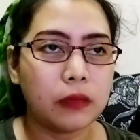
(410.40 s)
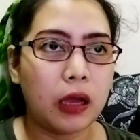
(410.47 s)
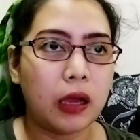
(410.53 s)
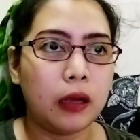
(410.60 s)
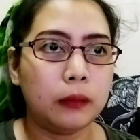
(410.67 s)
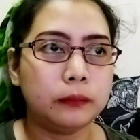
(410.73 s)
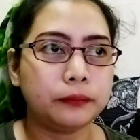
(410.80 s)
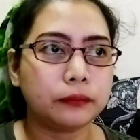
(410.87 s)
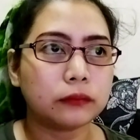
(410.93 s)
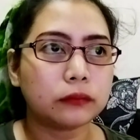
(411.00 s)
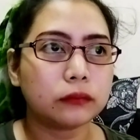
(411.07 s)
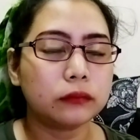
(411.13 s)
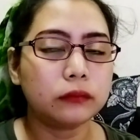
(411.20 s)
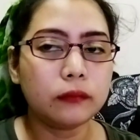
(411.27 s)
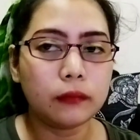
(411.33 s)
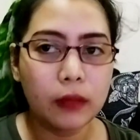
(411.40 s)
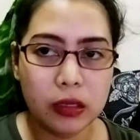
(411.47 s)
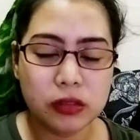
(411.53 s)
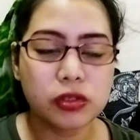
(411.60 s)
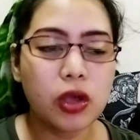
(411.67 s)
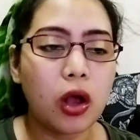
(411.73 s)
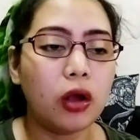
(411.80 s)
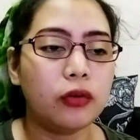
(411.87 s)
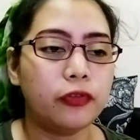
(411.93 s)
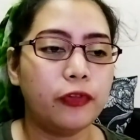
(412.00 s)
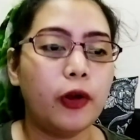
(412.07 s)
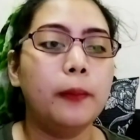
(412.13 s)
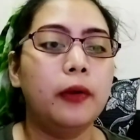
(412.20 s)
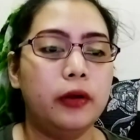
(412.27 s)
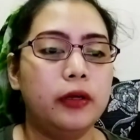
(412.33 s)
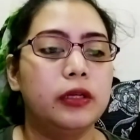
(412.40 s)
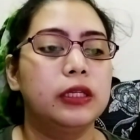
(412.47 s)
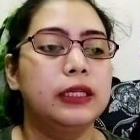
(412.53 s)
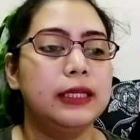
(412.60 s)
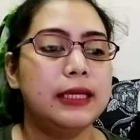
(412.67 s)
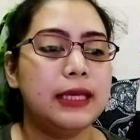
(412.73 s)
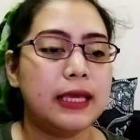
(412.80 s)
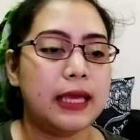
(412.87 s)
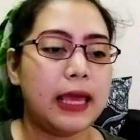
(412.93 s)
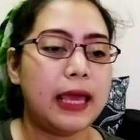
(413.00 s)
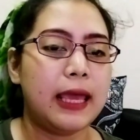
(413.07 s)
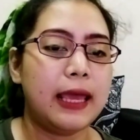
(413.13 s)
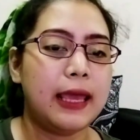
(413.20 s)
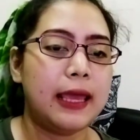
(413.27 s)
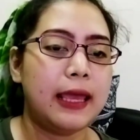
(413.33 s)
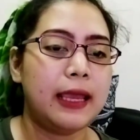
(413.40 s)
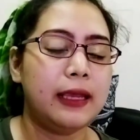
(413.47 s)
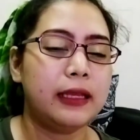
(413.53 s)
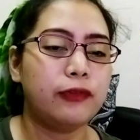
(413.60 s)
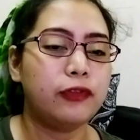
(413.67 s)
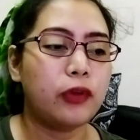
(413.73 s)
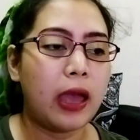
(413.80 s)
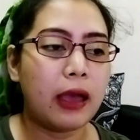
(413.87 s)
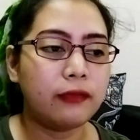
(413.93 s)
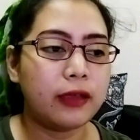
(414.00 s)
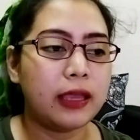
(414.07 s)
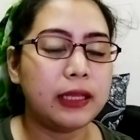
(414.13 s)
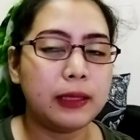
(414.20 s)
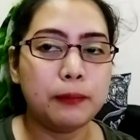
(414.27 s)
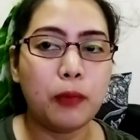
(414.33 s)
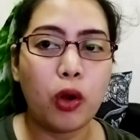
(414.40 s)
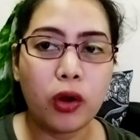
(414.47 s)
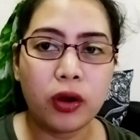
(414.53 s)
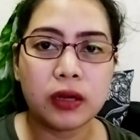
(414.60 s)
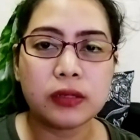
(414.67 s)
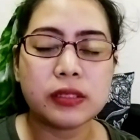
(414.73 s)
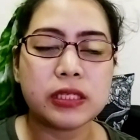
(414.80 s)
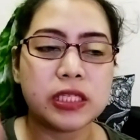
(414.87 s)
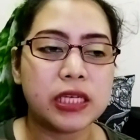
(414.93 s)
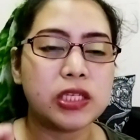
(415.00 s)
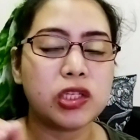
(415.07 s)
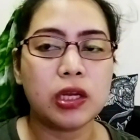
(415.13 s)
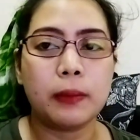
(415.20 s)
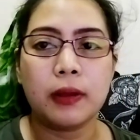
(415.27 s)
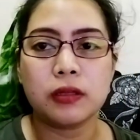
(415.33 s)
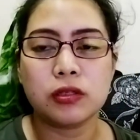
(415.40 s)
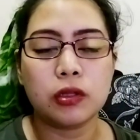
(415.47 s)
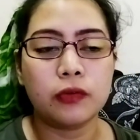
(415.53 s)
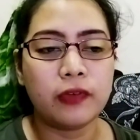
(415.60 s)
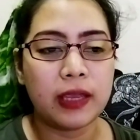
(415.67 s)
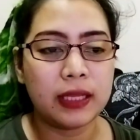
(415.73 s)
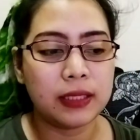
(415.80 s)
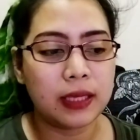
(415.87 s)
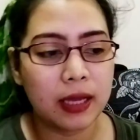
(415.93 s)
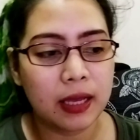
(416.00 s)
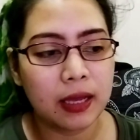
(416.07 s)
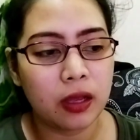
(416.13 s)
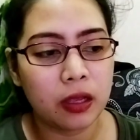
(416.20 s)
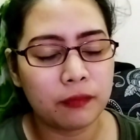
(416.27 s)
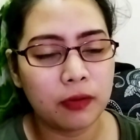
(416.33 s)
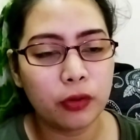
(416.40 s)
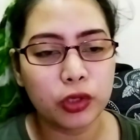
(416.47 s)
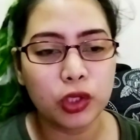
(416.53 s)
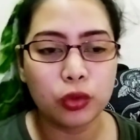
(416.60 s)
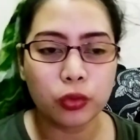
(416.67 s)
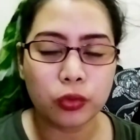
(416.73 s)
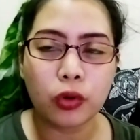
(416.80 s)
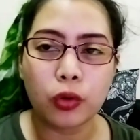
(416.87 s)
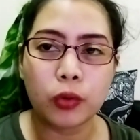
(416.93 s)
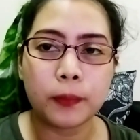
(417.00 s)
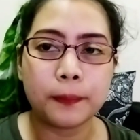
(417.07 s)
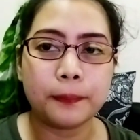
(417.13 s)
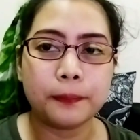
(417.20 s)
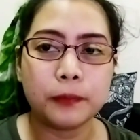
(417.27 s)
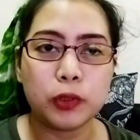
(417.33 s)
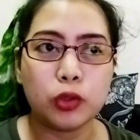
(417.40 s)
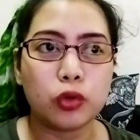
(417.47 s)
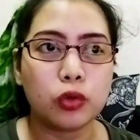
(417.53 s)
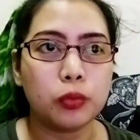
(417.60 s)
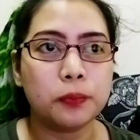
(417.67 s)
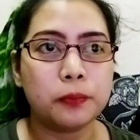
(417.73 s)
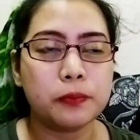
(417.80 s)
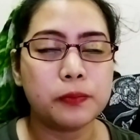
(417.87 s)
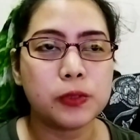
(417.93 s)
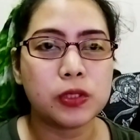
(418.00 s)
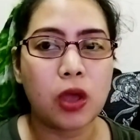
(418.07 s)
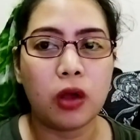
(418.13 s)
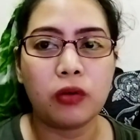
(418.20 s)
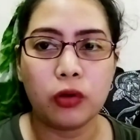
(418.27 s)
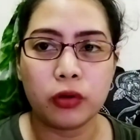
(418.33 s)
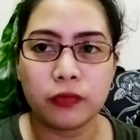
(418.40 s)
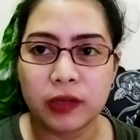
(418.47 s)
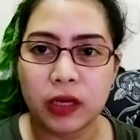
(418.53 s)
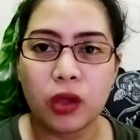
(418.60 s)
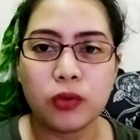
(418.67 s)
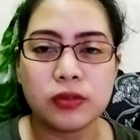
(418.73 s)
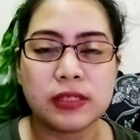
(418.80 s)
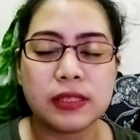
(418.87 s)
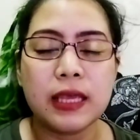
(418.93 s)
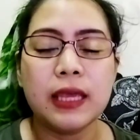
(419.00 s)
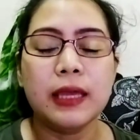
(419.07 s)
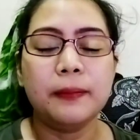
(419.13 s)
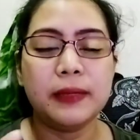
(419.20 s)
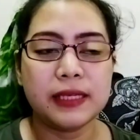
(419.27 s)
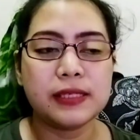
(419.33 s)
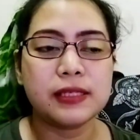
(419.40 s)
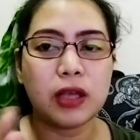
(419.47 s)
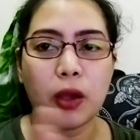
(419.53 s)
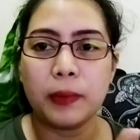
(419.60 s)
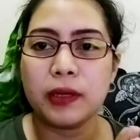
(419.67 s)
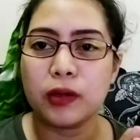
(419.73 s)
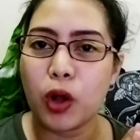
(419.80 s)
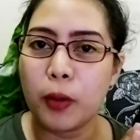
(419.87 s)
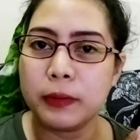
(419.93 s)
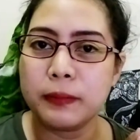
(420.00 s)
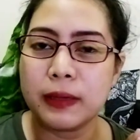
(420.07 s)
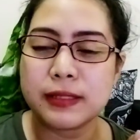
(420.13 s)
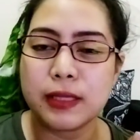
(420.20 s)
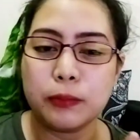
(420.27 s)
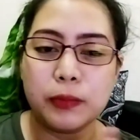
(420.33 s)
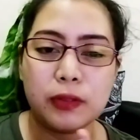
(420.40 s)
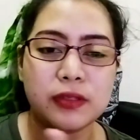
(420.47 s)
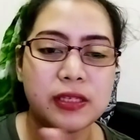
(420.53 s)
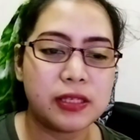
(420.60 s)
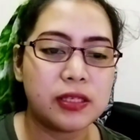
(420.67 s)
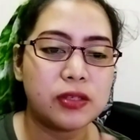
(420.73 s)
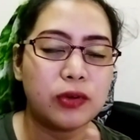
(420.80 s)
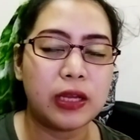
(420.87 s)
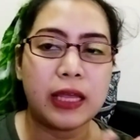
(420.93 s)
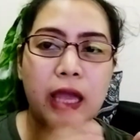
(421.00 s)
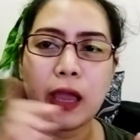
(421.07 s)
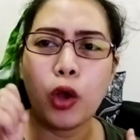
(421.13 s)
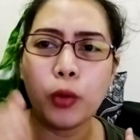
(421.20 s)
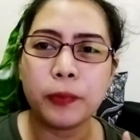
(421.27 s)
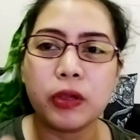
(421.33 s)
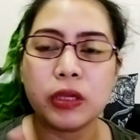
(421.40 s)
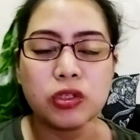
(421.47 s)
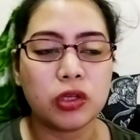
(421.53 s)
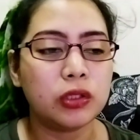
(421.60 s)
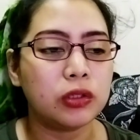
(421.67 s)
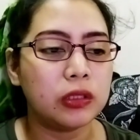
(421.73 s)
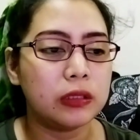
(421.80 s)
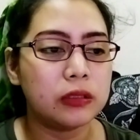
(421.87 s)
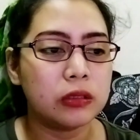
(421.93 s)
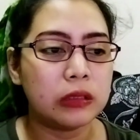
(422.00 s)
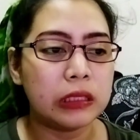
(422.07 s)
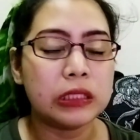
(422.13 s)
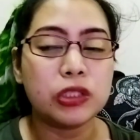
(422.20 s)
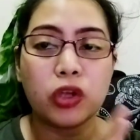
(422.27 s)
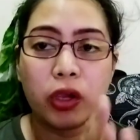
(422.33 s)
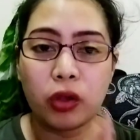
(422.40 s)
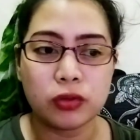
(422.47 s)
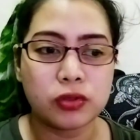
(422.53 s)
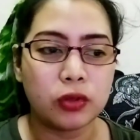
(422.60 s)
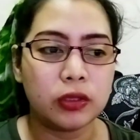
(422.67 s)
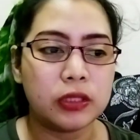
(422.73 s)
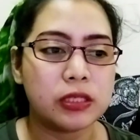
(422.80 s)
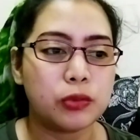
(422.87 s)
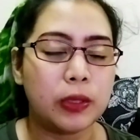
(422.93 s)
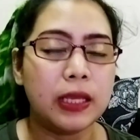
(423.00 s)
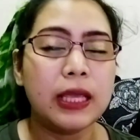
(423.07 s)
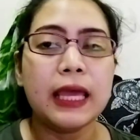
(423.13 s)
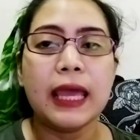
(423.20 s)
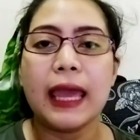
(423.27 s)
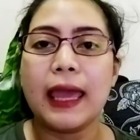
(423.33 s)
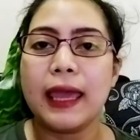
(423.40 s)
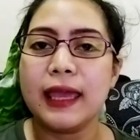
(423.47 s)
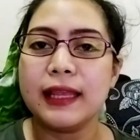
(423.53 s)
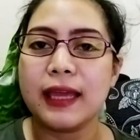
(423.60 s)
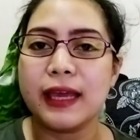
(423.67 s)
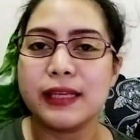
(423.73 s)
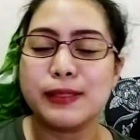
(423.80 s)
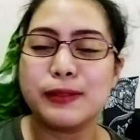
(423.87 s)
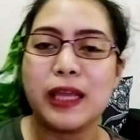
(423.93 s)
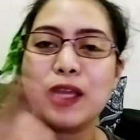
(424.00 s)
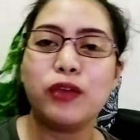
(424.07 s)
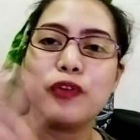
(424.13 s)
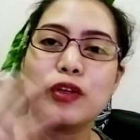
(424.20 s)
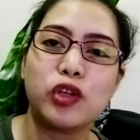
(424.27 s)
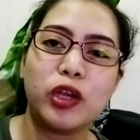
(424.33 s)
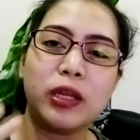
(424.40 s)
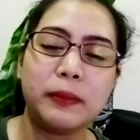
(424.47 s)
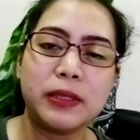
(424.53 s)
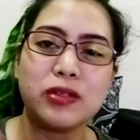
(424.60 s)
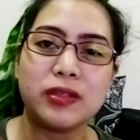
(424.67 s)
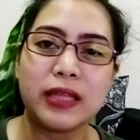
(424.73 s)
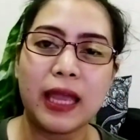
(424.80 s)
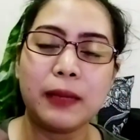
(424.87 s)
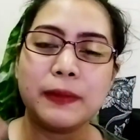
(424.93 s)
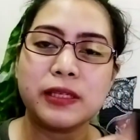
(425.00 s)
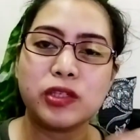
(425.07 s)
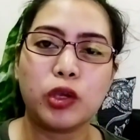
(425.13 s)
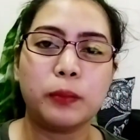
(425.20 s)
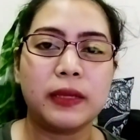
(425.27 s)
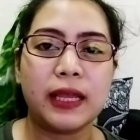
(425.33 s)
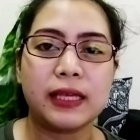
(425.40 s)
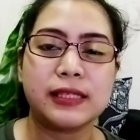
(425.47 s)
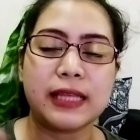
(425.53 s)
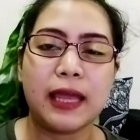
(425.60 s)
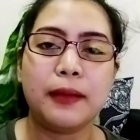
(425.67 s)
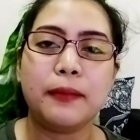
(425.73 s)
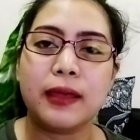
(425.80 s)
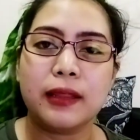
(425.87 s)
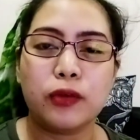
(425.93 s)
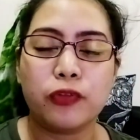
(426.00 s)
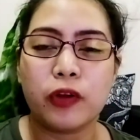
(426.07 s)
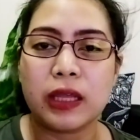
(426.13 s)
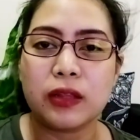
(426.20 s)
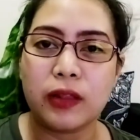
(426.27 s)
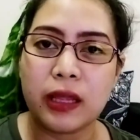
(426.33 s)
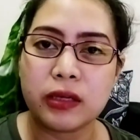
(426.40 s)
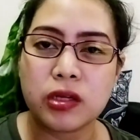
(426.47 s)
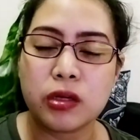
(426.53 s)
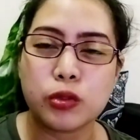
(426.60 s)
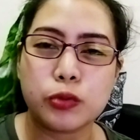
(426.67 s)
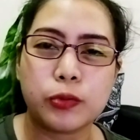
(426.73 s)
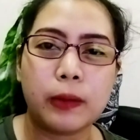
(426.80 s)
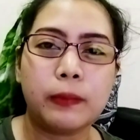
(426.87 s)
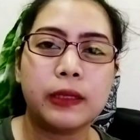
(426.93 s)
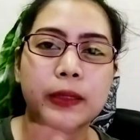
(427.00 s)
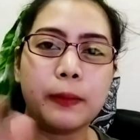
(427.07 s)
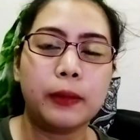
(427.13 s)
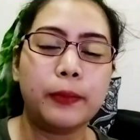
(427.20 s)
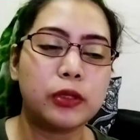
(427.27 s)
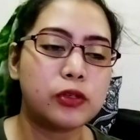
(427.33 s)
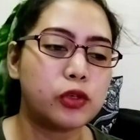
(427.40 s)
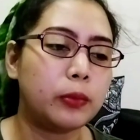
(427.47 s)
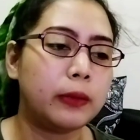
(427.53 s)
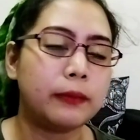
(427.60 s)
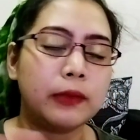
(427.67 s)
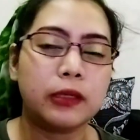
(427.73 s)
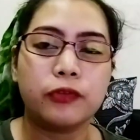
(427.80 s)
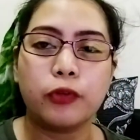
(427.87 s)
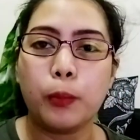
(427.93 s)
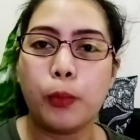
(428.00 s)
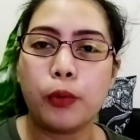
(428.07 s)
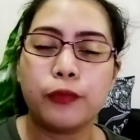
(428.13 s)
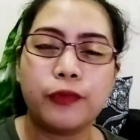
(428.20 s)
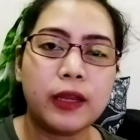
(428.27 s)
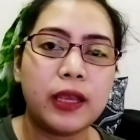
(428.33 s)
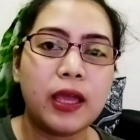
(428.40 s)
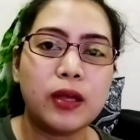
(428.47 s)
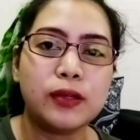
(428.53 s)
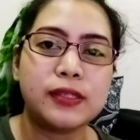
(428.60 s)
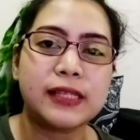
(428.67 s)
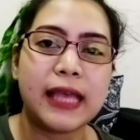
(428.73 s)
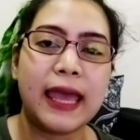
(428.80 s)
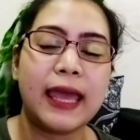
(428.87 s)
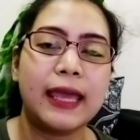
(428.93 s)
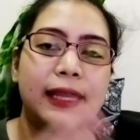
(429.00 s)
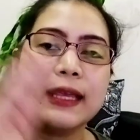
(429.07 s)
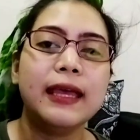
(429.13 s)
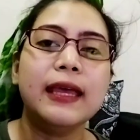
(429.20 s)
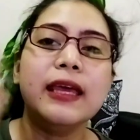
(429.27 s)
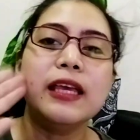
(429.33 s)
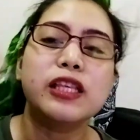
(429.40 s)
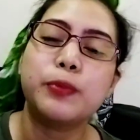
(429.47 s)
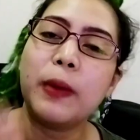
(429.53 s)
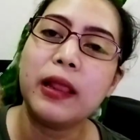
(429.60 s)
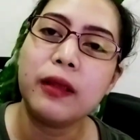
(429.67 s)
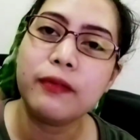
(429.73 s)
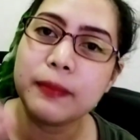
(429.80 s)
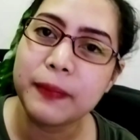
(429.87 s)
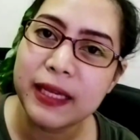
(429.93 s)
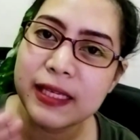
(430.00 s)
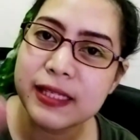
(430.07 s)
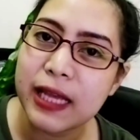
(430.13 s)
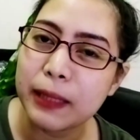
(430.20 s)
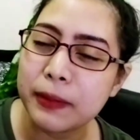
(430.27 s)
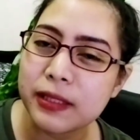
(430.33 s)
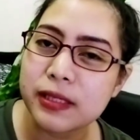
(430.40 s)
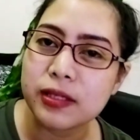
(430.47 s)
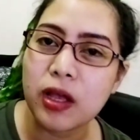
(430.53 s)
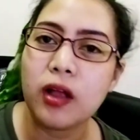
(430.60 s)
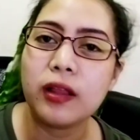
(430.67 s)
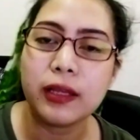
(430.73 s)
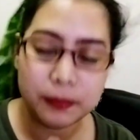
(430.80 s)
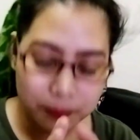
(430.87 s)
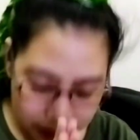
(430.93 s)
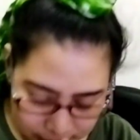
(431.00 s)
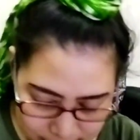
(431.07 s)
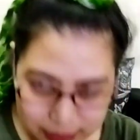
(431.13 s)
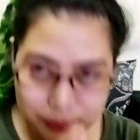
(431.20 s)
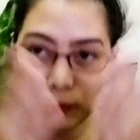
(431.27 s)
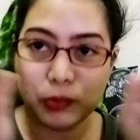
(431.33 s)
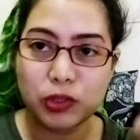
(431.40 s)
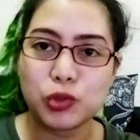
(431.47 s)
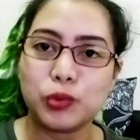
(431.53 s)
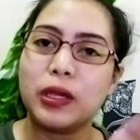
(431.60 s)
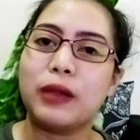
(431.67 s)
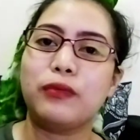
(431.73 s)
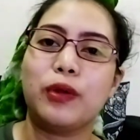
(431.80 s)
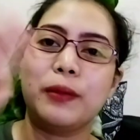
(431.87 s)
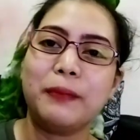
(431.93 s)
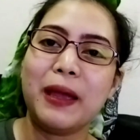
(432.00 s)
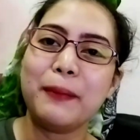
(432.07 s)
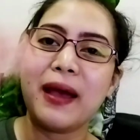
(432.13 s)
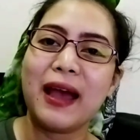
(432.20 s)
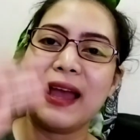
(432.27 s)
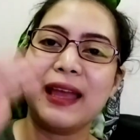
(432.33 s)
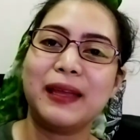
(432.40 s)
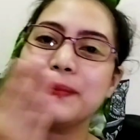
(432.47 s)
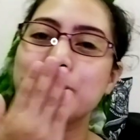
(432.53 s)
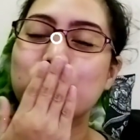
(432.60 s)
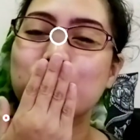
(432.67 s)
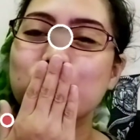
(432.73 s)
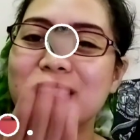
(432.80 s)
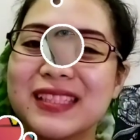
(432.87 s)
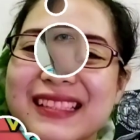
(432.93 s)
um, song from her. And if you have any more suggestion about Slovenia, about Europe, Europe song or videos, please comment in the comment box down below. This is really I you enjoyed enjoy also in this one. And guys, thank you for joining me tonight. Please join me next time. And don't forget to like, share, and subscribe. Click the bell button so you'll be updated for more videos. And spread love and peace. God bless us all. And peace be with you, everyone. Bye-bye.